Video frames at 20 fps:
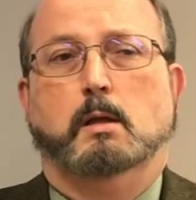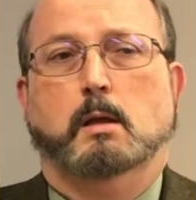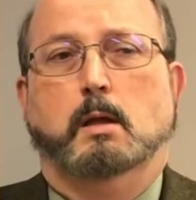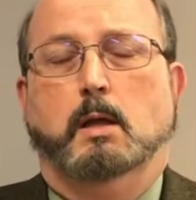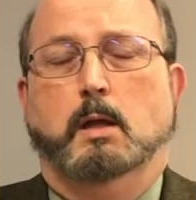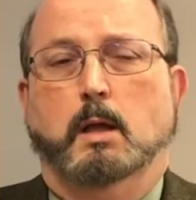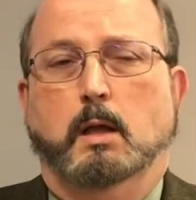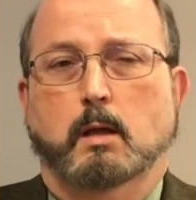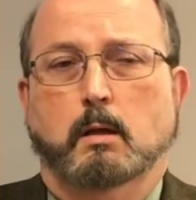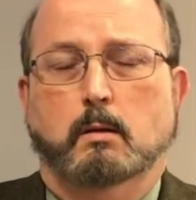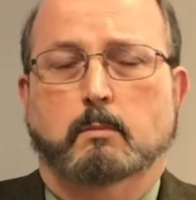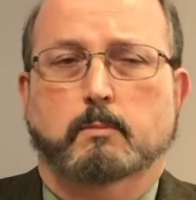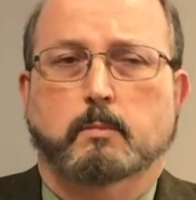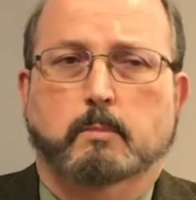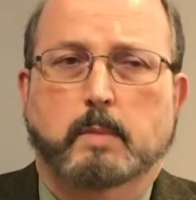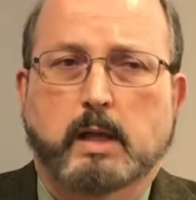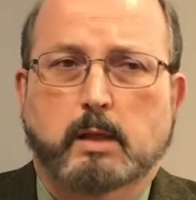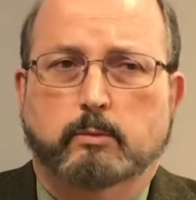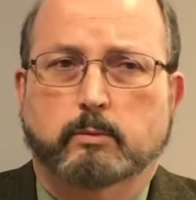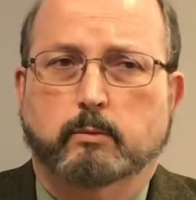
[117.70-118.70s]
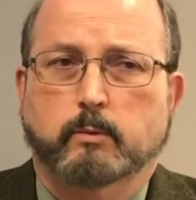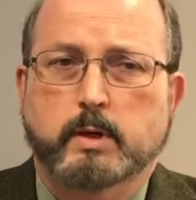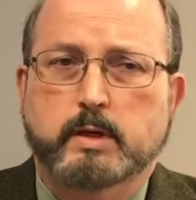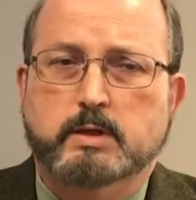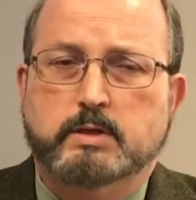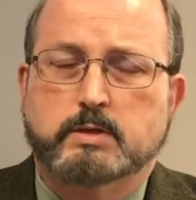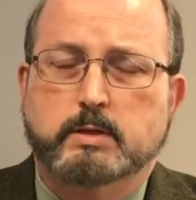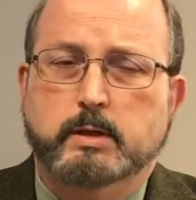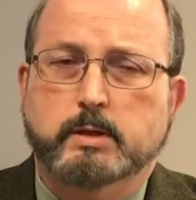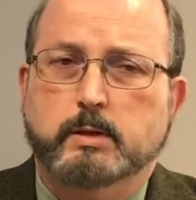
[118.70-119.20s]
about 3
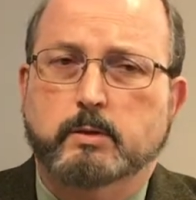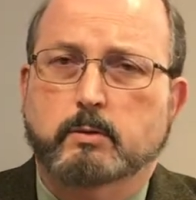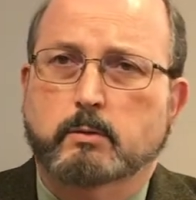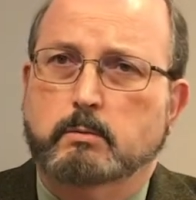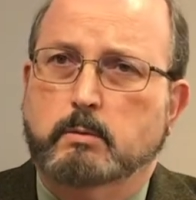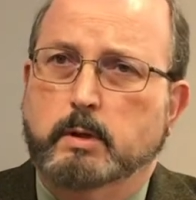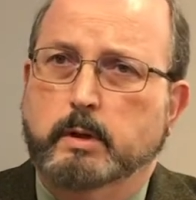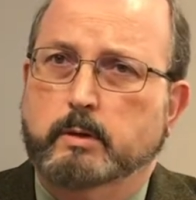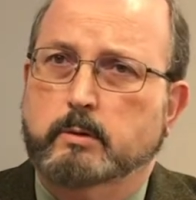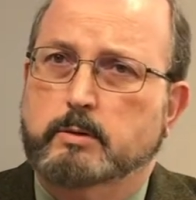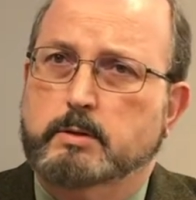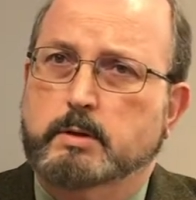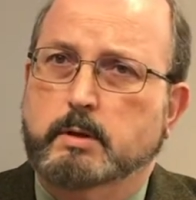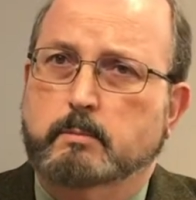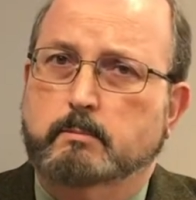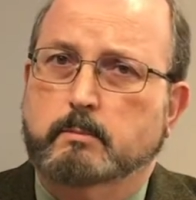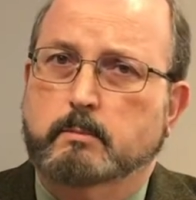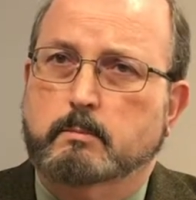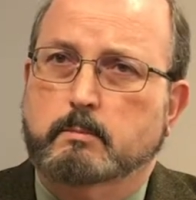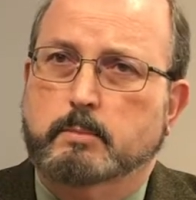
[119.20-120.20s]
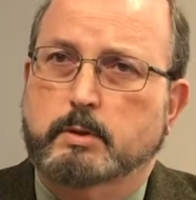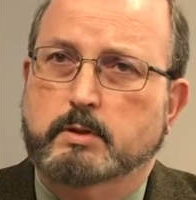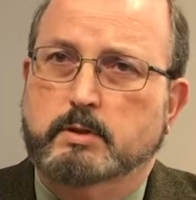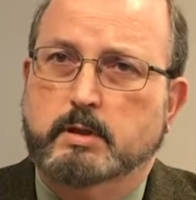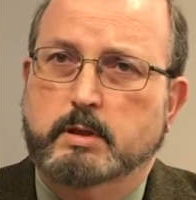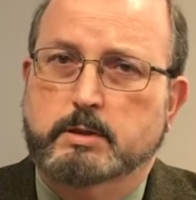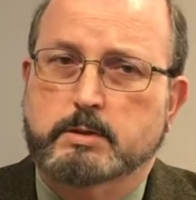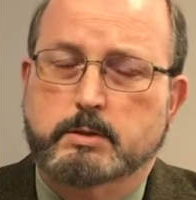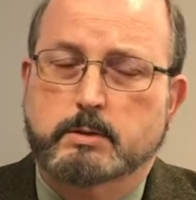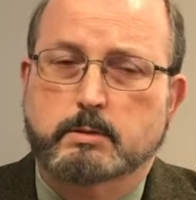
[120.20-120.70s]
senior leadership
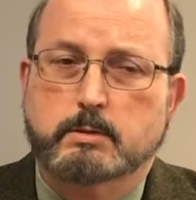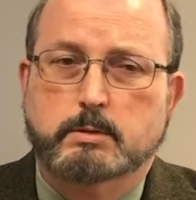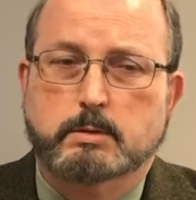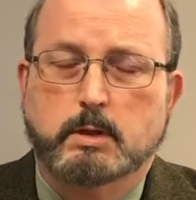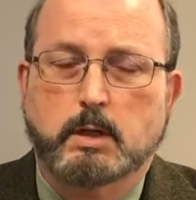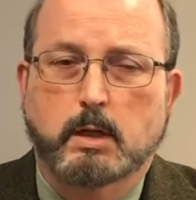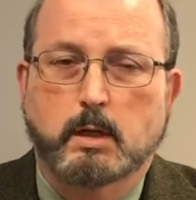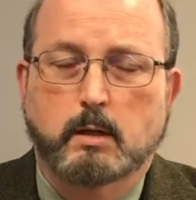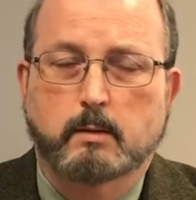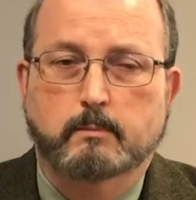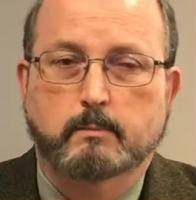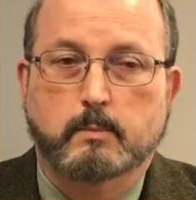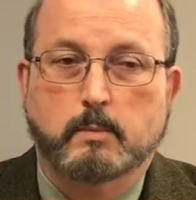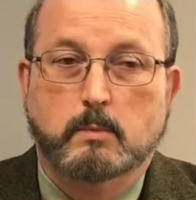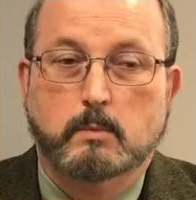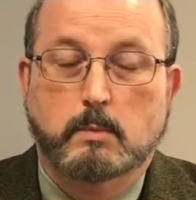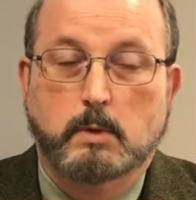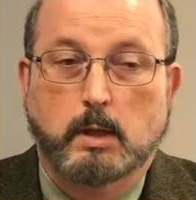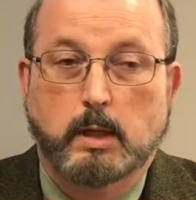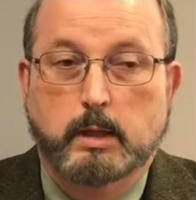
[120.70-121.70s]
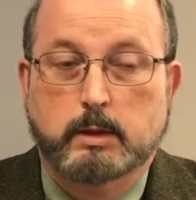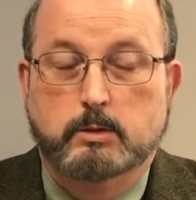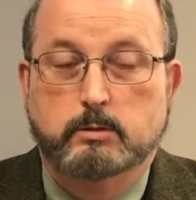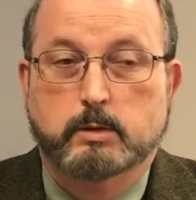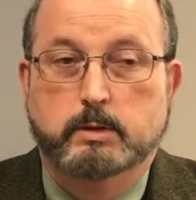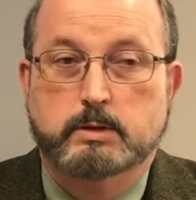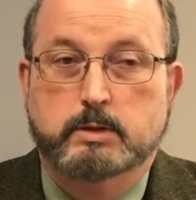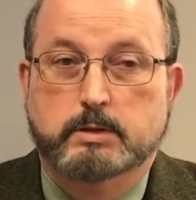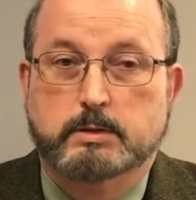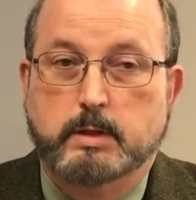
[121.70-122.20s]
positions. I
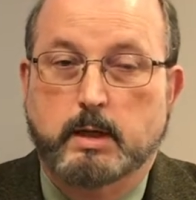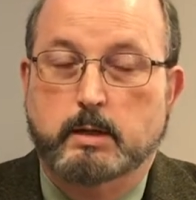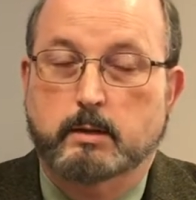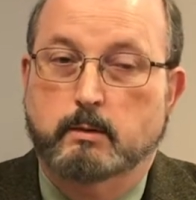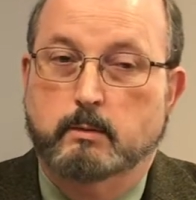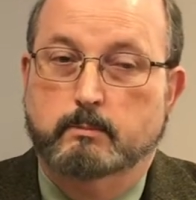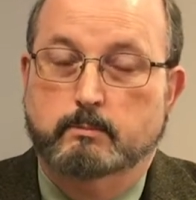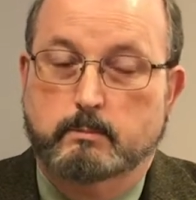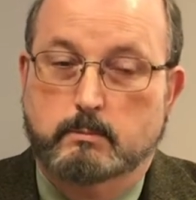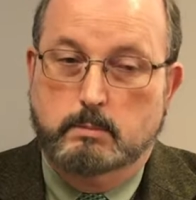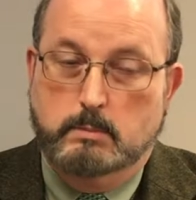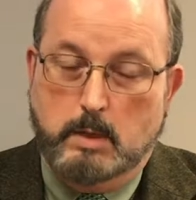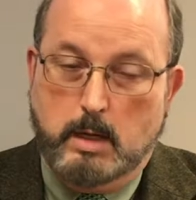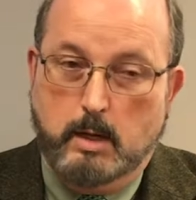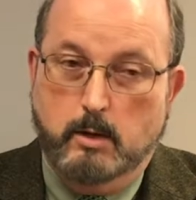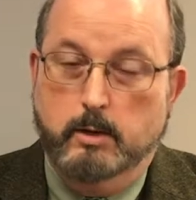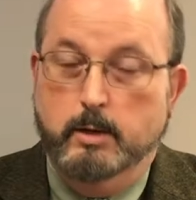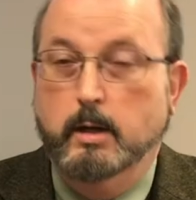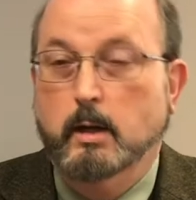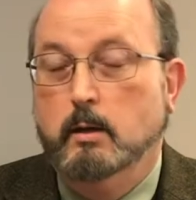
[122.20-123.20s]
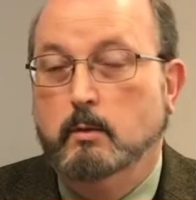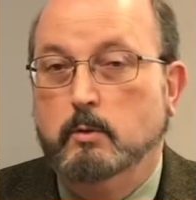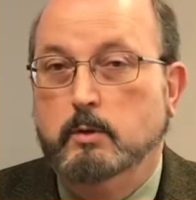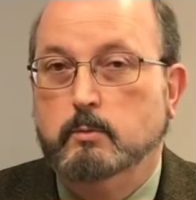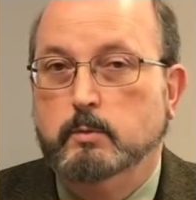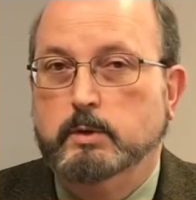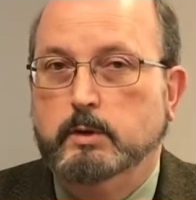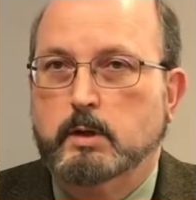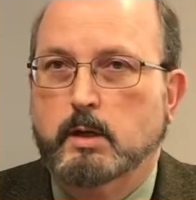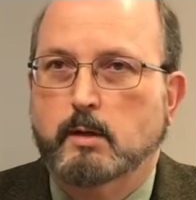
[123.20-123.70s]
actually just had to hire another
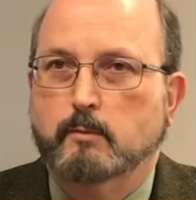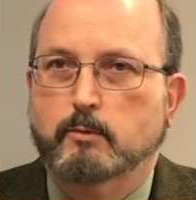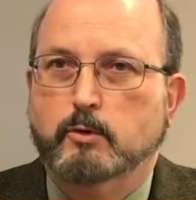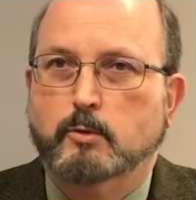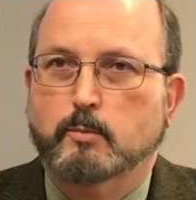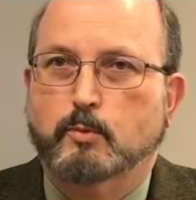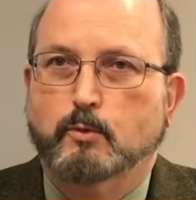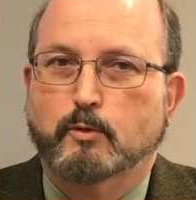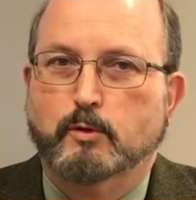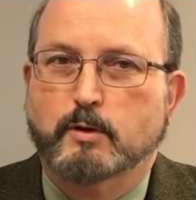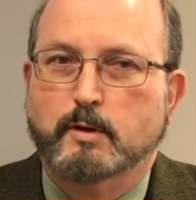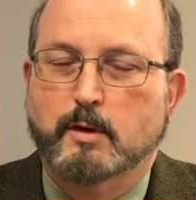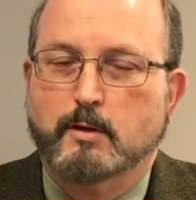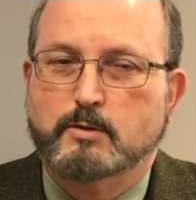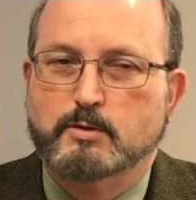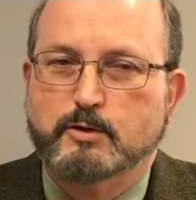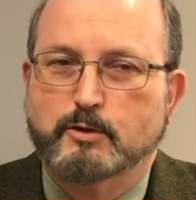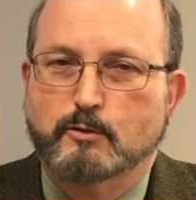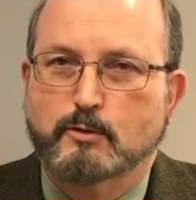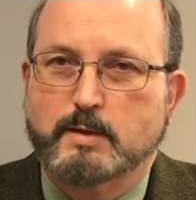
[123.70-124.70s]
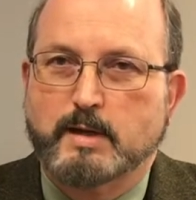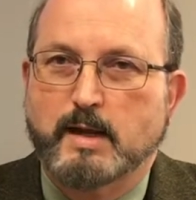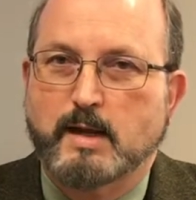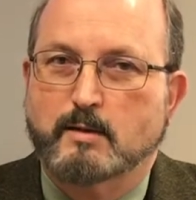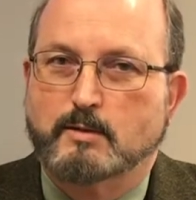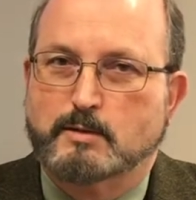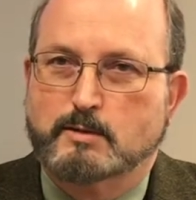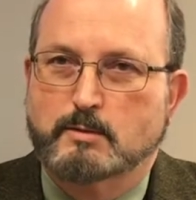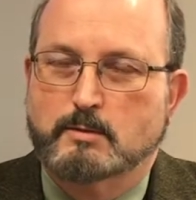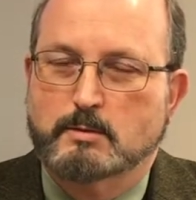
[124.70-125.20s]
one when the governor appointed our general
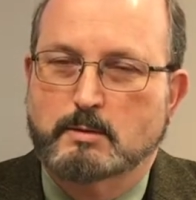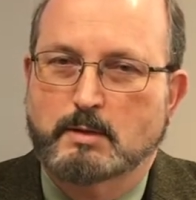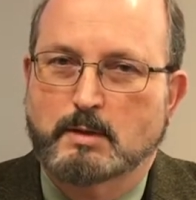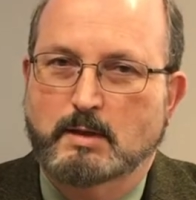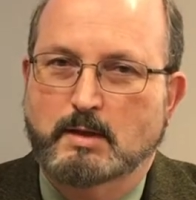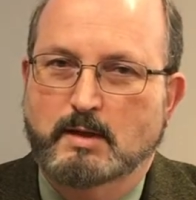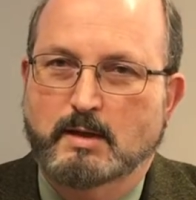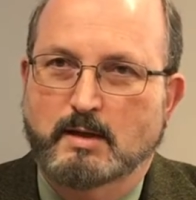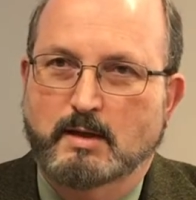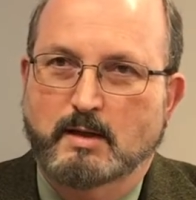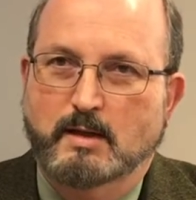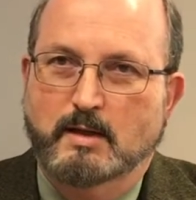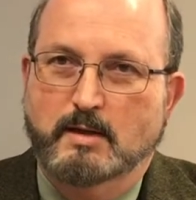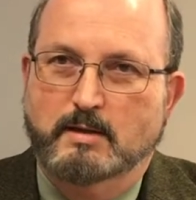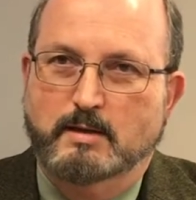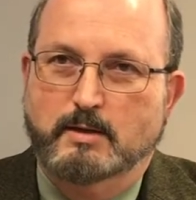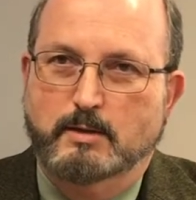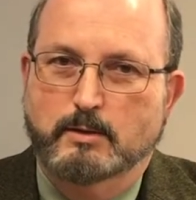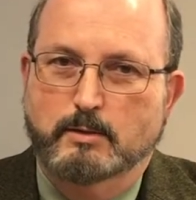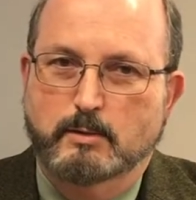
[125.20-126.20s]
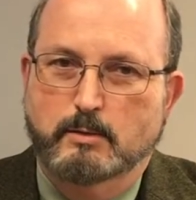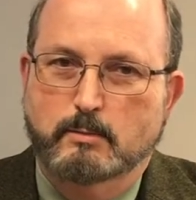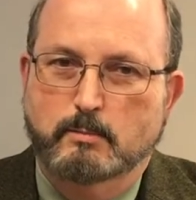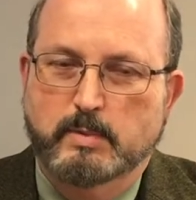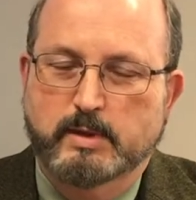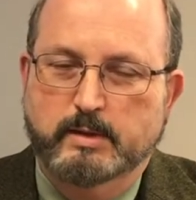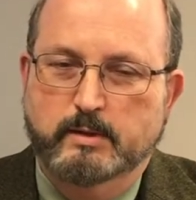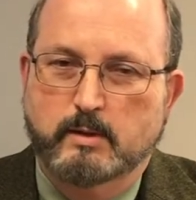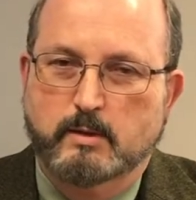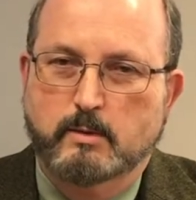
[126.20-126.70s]
counsel to
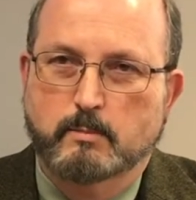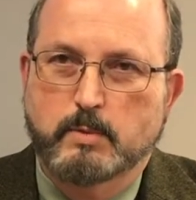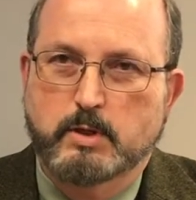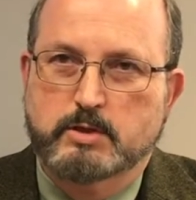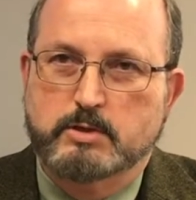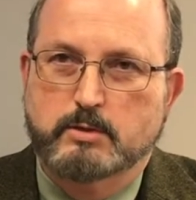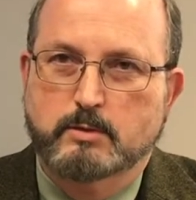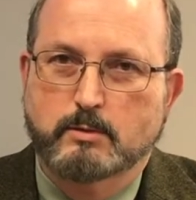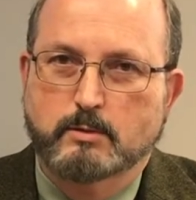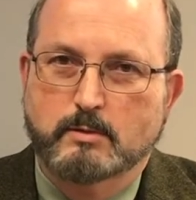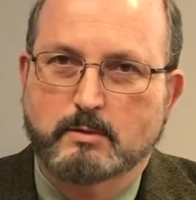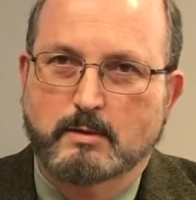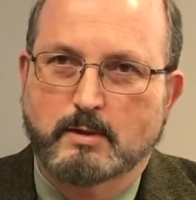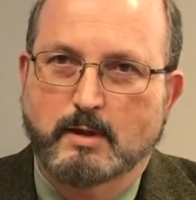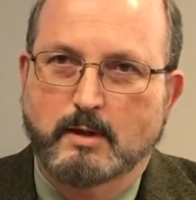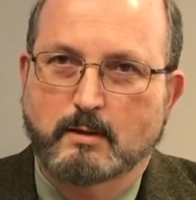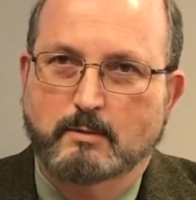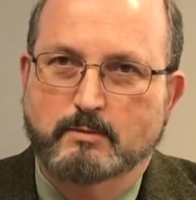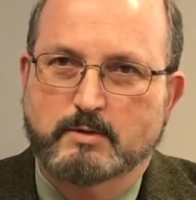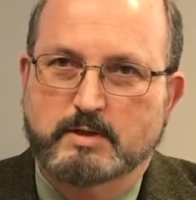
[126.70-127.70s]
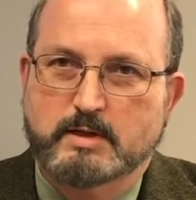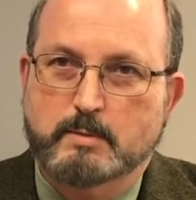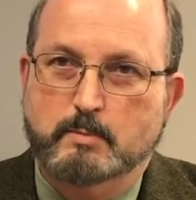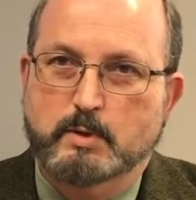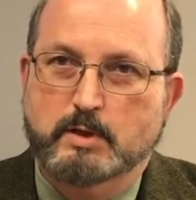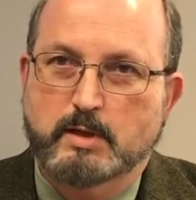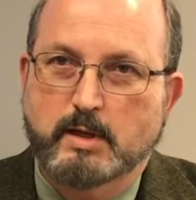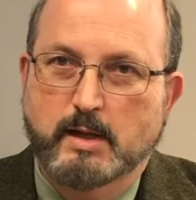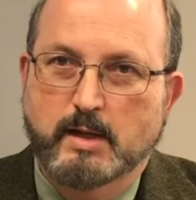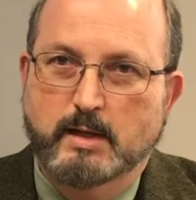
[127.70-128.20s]
be the commissioner of
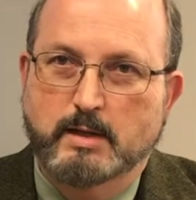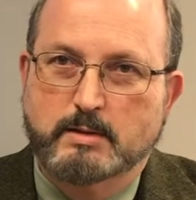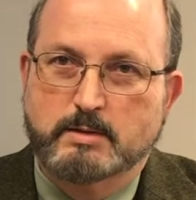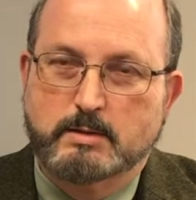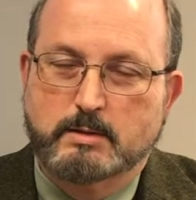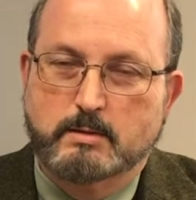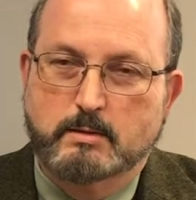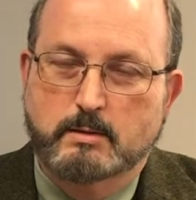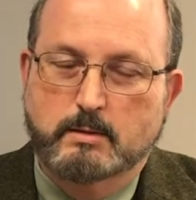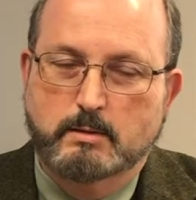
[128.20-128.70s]
CPS.